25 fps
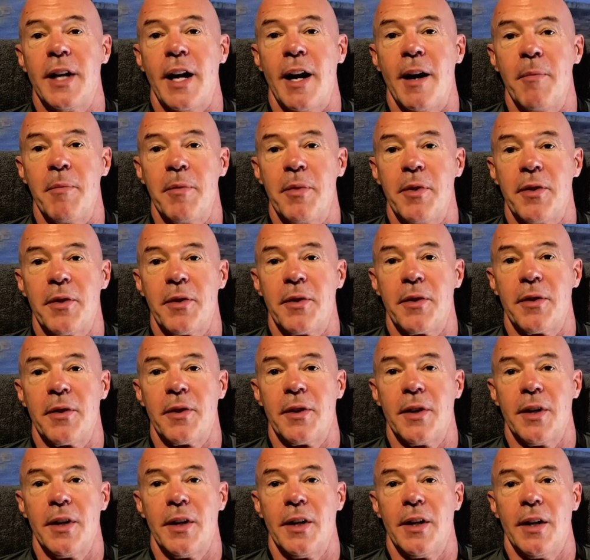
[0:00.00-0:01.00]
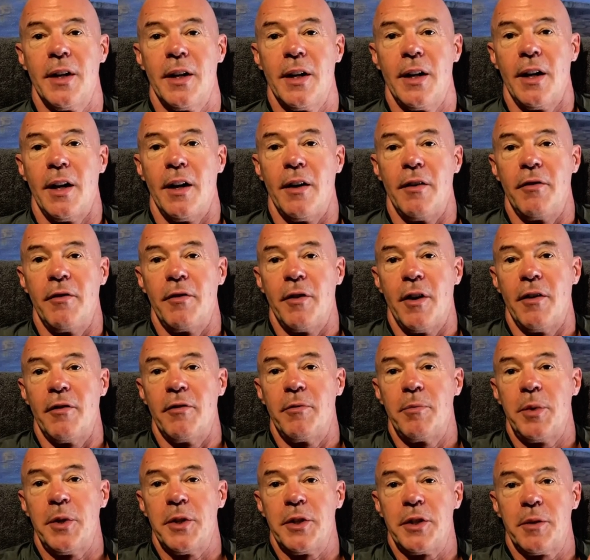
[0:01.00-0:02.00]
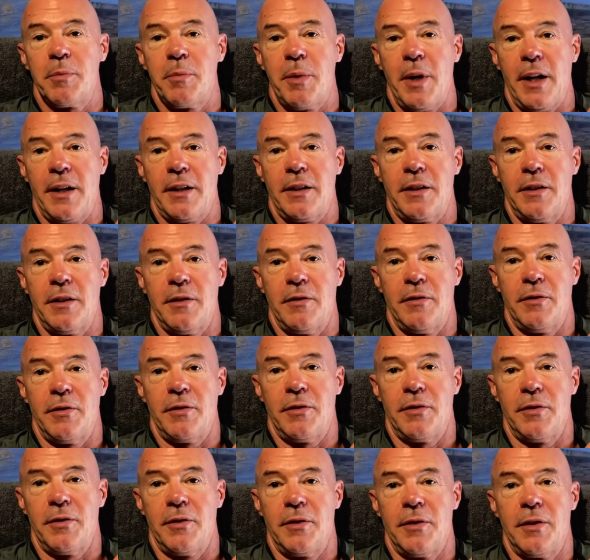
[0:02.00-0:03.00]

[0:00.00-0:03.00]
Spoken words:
depth, of perspective?